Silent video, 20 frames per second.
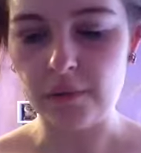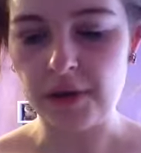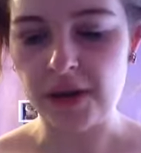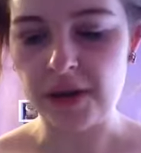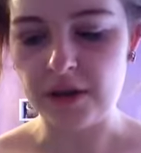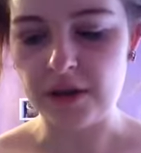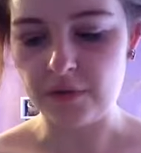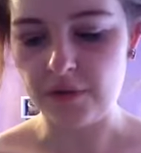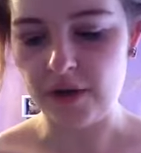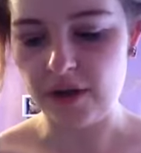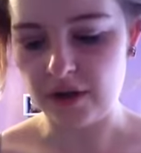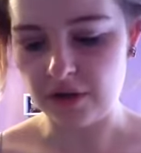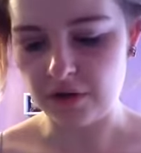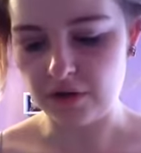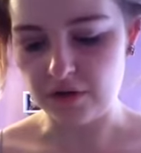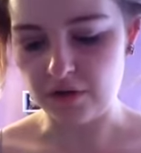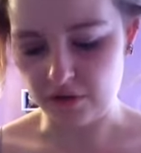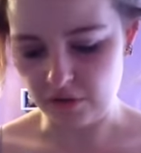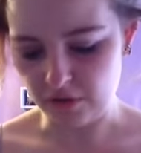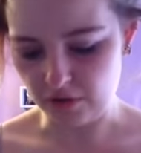made as well. It
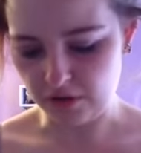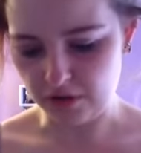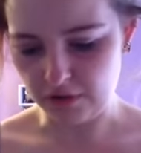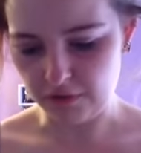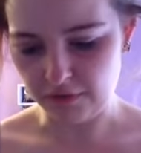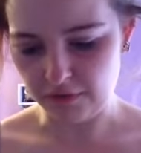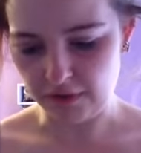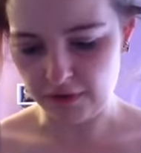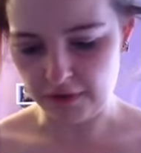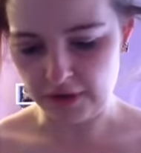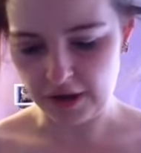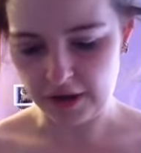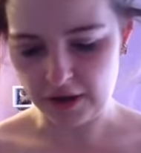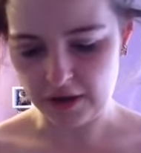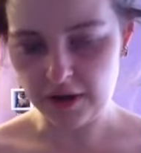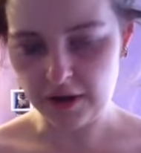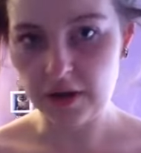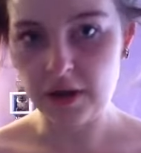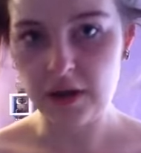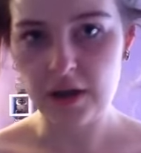doesn't look very,
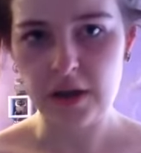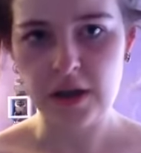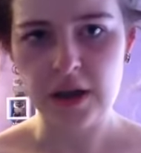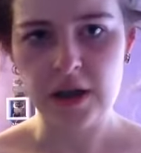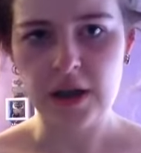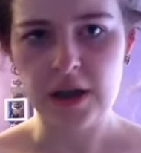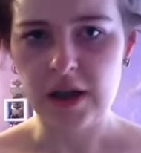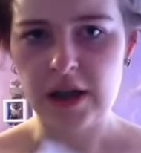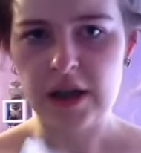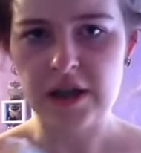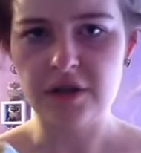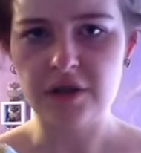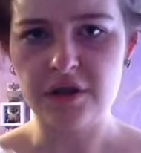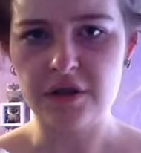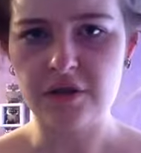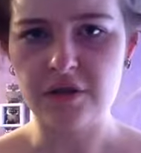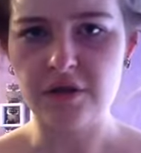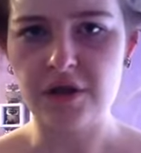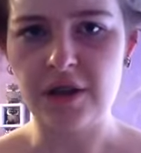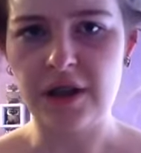it
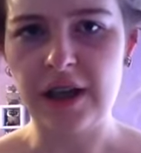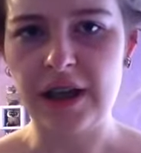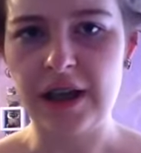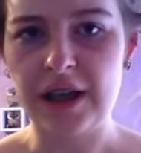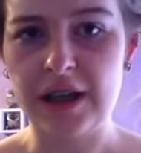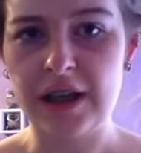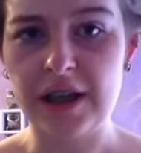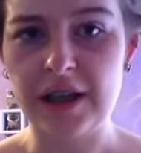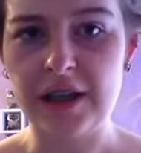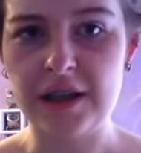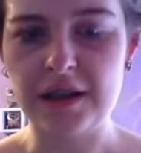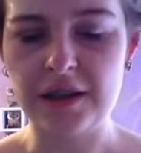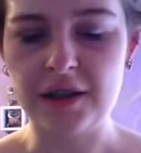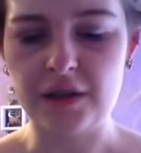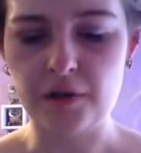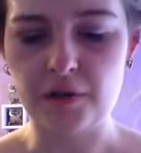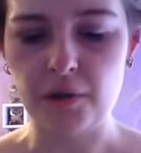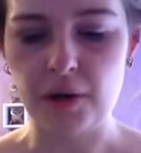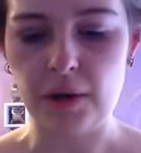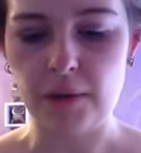doesn't look like it's a
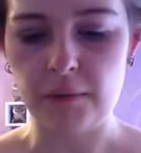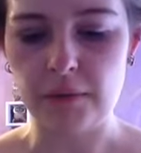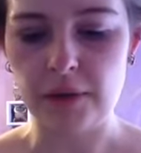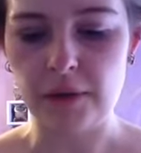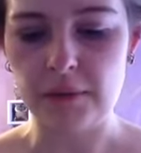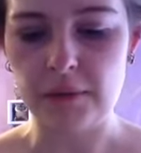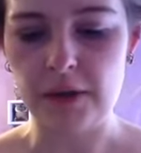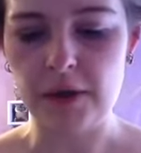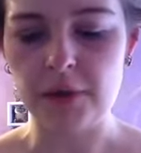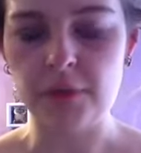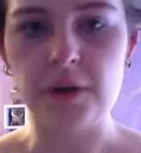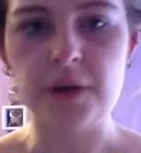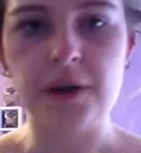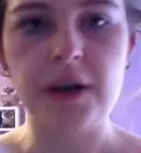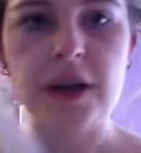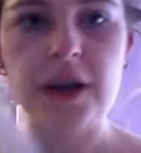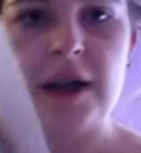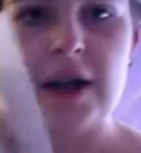crappily made one.